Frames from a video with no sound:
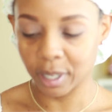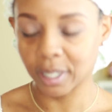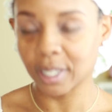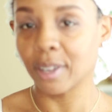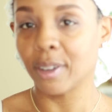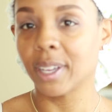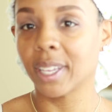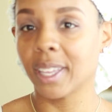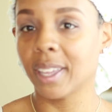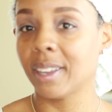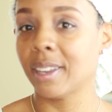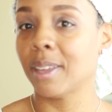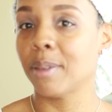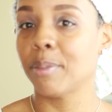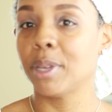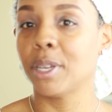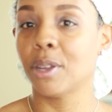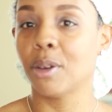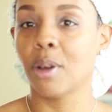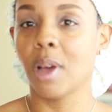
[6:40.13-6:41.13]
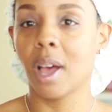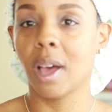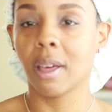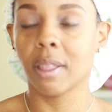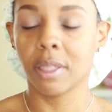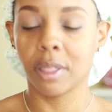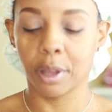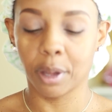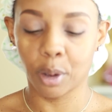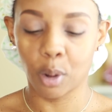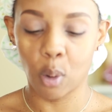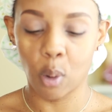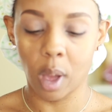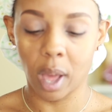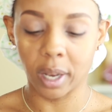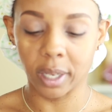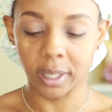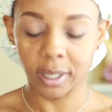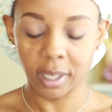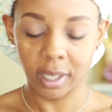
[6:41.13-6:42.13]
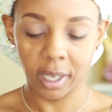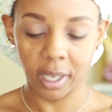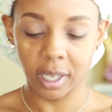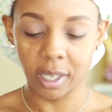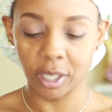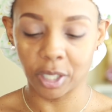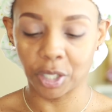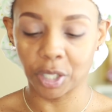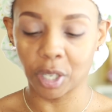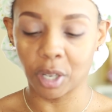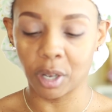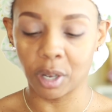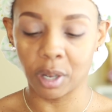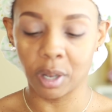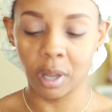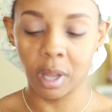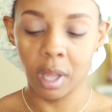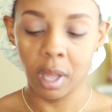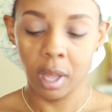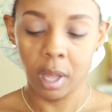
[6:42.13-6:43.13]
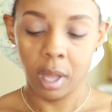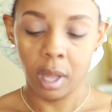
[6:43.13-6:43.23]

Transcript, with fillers: so again, let me know how the quality is, y'all.